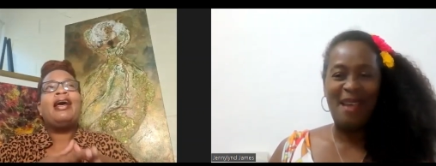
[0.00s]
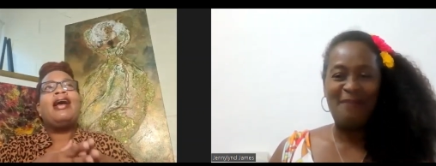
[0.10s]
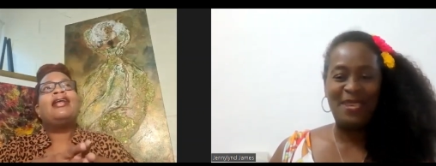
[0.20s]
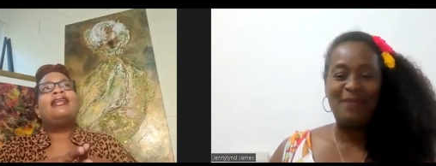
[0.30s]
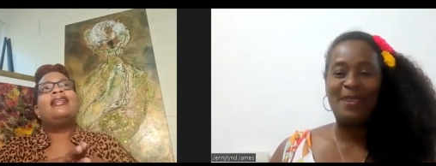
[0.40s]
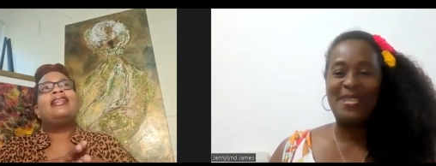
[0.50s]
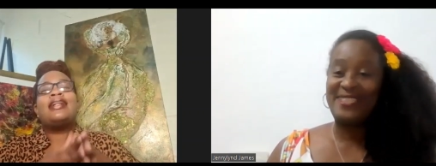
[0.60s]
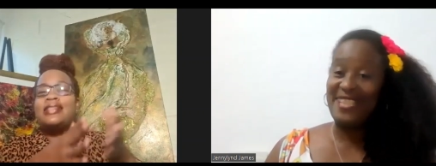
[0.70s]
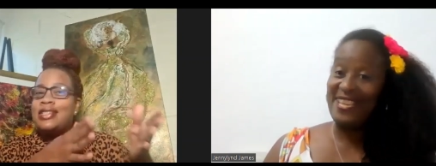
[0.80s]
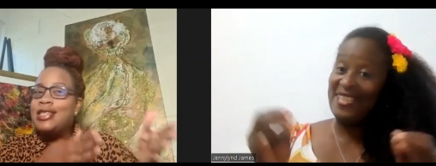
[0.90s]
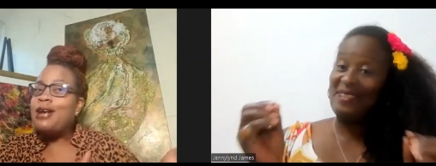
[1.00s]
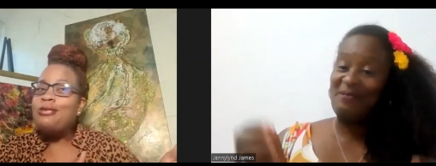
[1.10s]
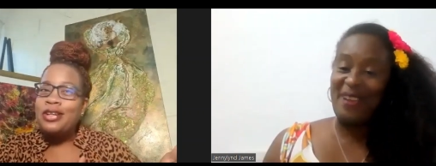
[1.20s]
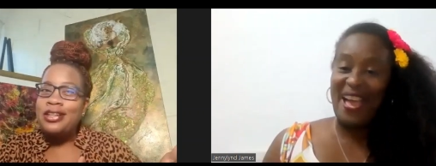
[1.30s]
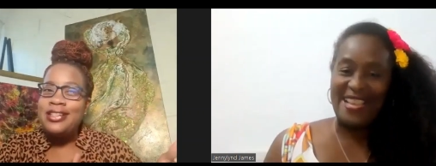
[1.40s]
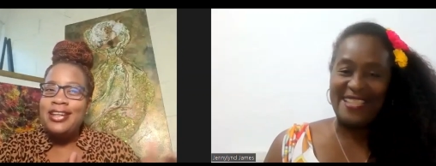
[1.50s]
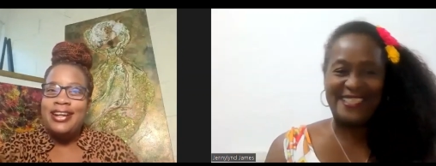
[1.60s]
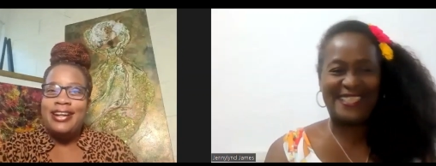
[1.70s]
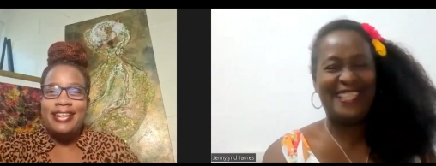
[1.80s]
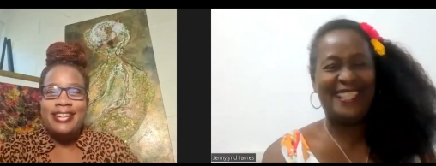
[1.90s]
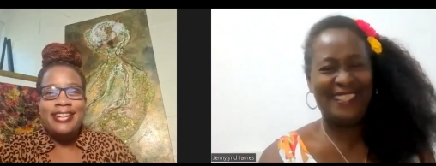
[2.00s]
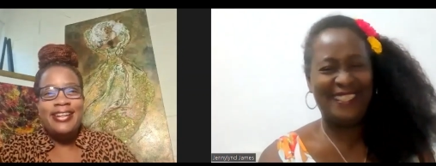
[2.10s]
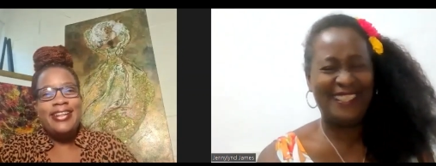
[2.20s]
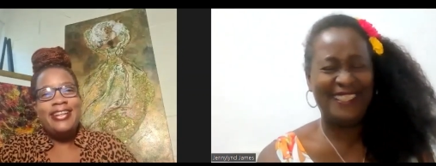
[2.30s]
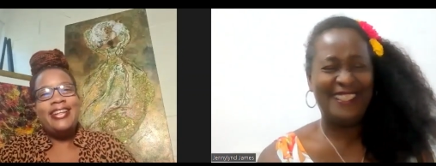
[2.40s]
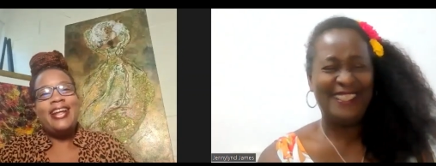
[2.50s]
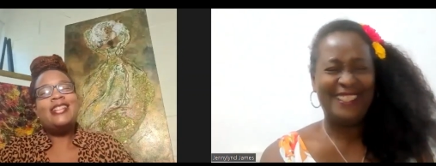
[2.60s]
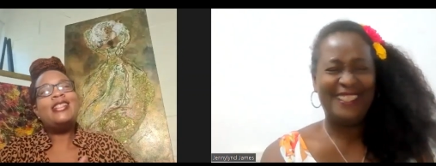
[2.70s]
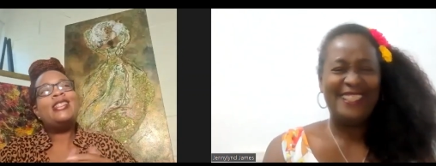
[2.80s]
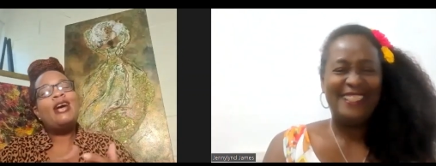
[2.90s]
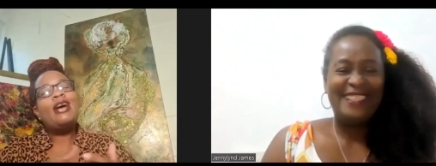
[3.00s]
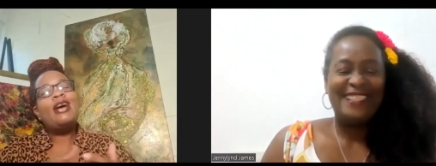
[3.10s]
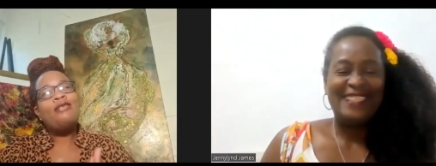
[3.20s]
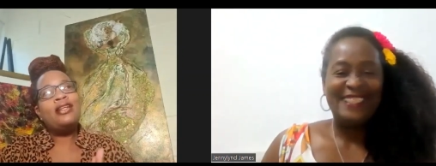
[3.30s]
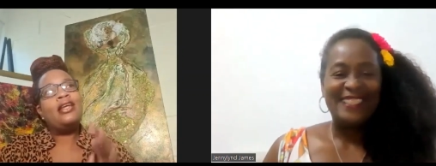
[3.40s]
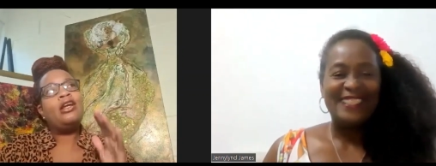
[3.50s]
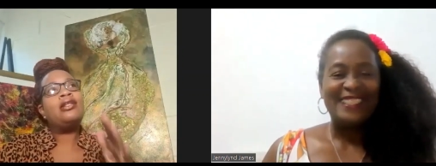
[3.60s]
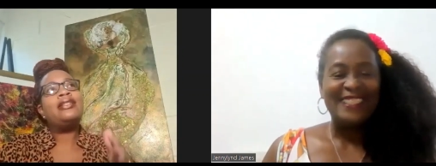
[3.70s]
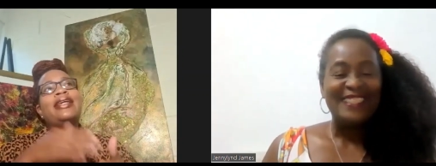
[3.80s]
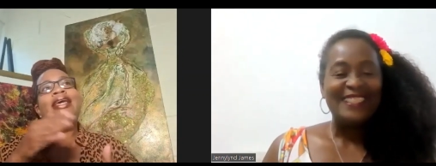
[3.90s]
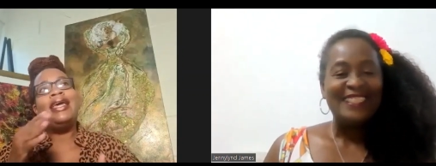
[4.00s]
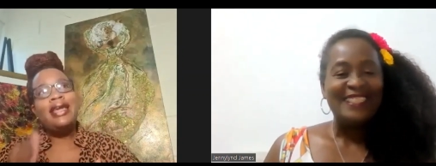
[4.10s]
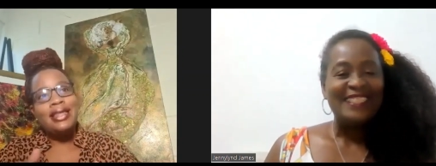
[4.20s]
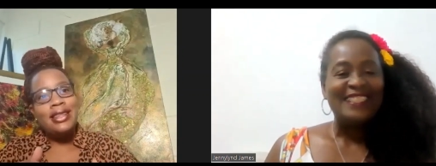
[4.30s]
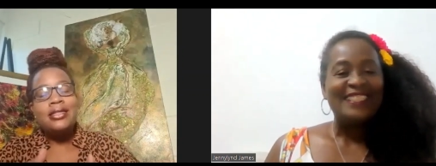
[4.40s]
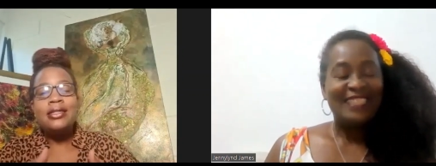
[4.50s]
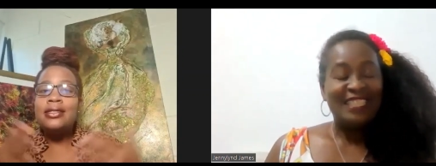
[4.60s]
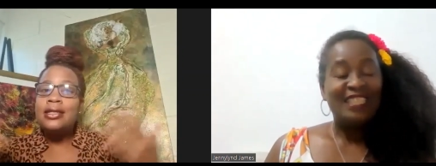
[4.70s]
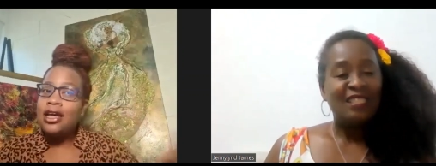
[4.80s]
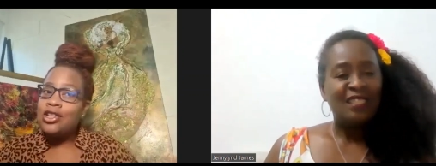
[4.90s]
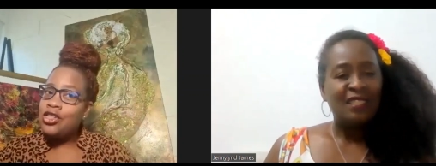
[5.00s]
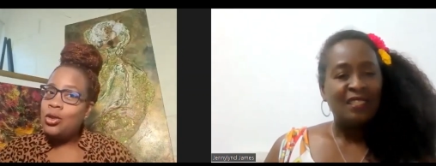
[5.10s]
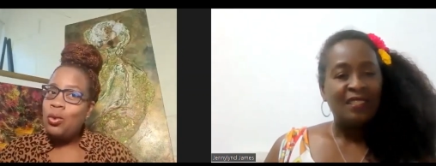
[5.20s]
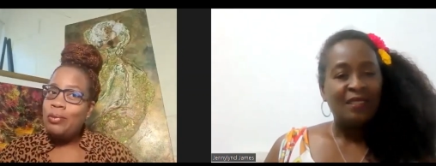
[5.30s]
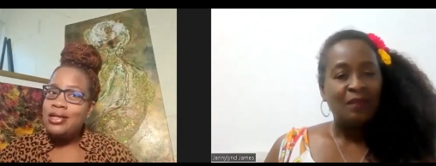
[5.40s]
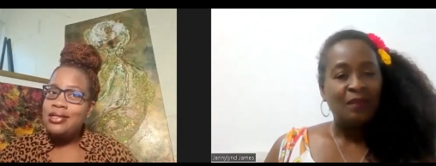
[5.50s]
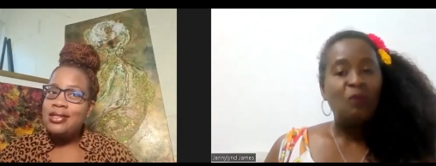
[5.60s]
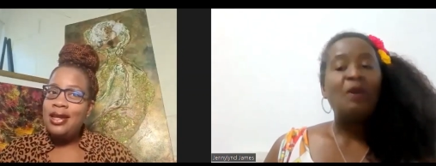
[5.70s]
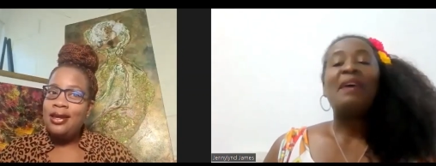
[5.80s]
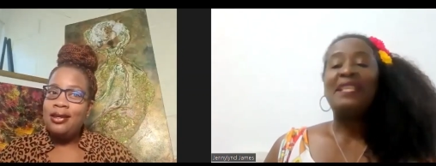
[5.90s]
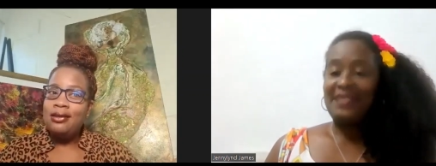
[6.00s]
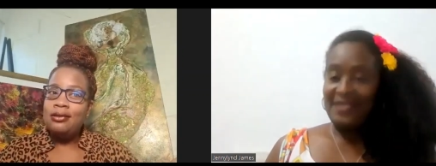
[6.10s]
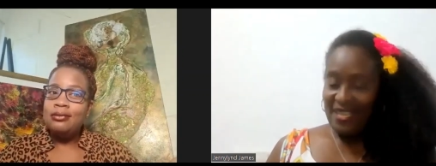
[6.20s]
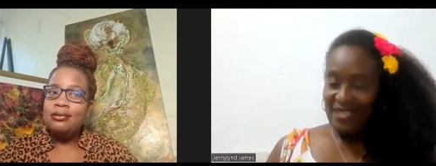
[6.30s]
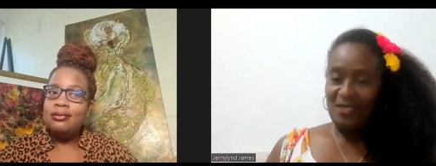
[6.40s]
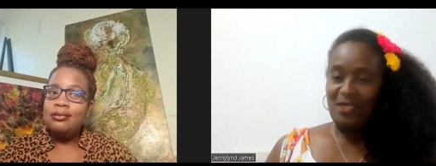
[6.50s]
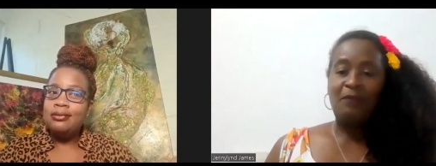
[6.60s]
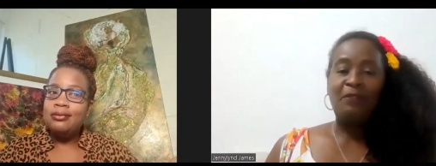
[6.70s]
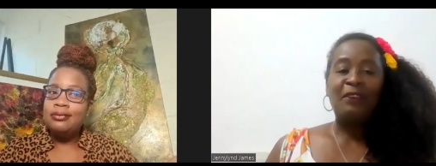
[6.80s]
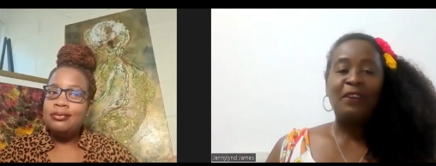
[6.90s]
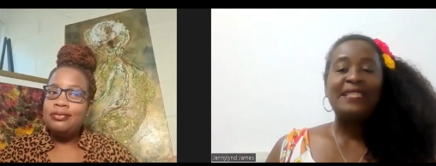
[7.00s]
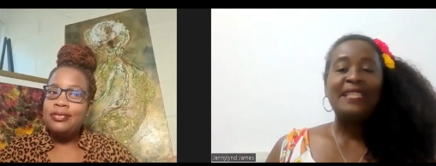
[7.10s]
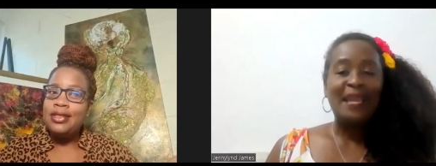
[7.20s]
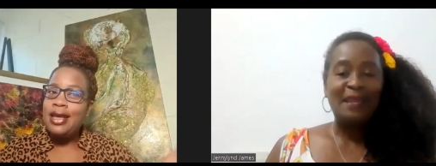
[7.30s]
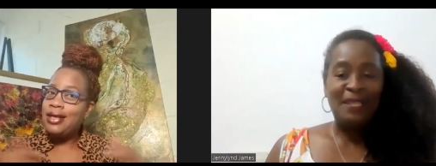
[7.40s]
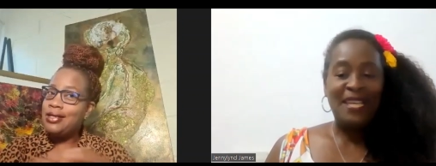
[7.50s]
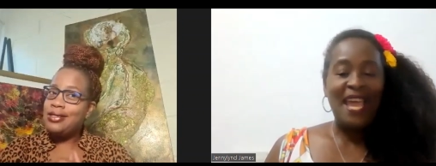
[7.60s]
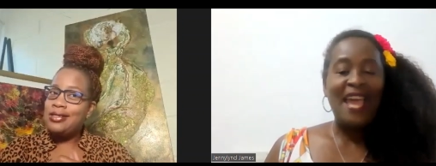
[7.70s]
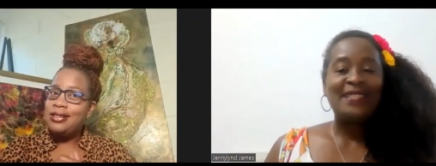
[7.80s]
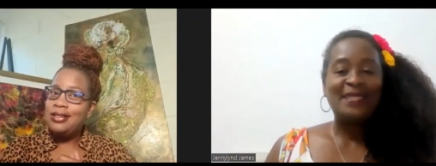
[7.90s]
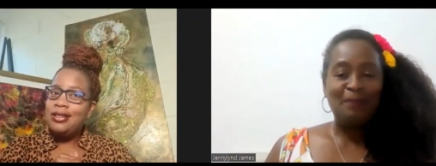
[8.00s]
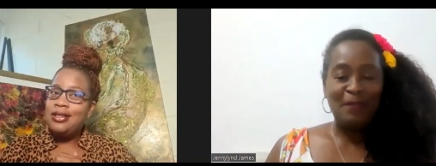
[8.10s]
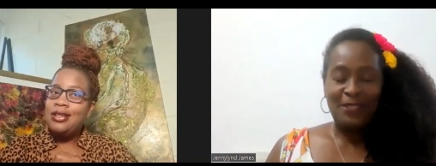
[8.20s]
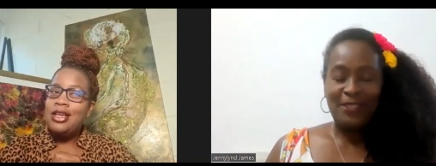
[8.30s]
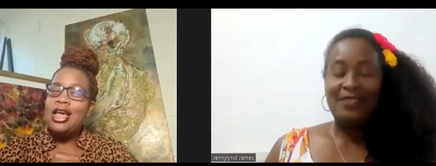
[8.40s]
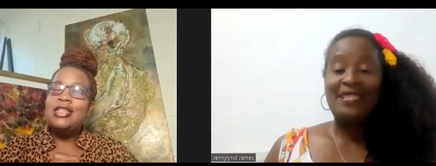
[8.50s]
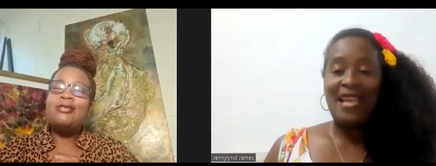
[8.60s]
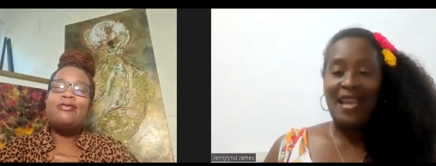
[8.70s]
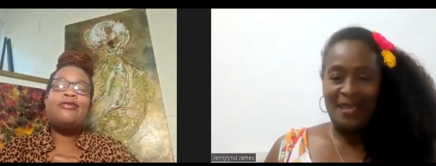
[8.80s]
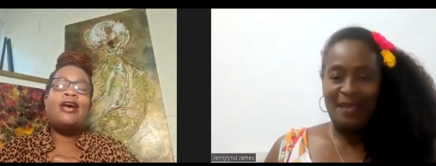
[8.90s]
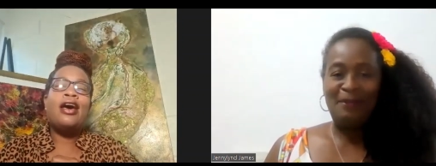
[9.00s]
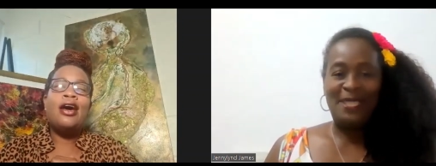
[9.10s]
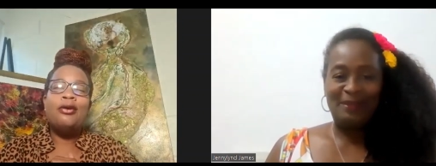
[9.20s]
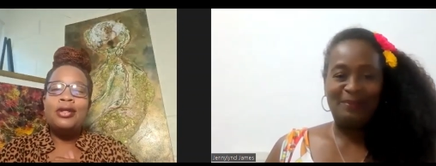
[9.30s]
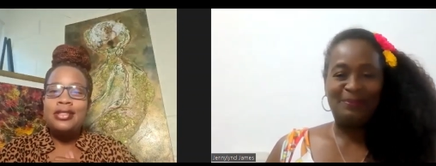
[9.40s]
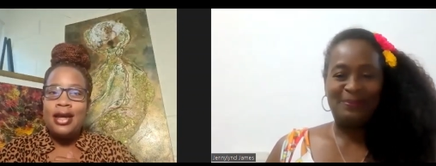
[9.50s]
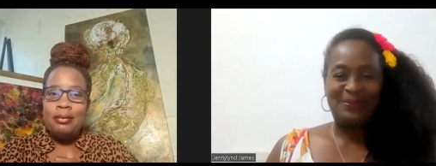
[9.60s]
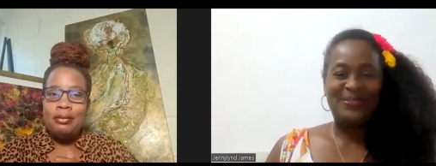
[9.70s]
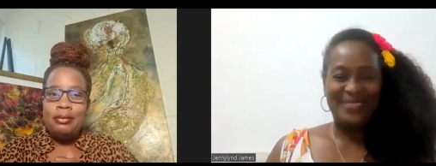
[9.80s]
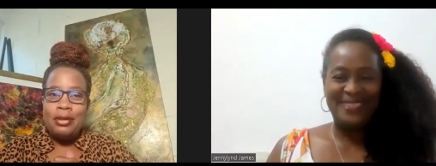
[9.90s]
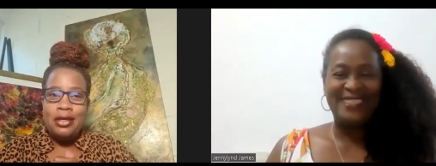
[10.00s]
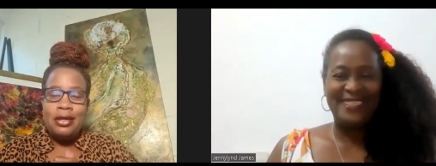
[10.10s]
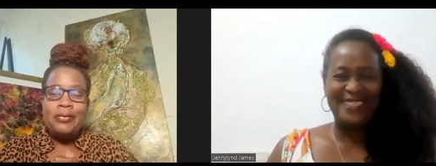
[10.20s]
Speaker 1: happy birthday! That's the seventh, and on the eighth is International Women's Day.
Speaker 2: Women's Day, so a very timely exhibition.
Speaker 1: Very timely.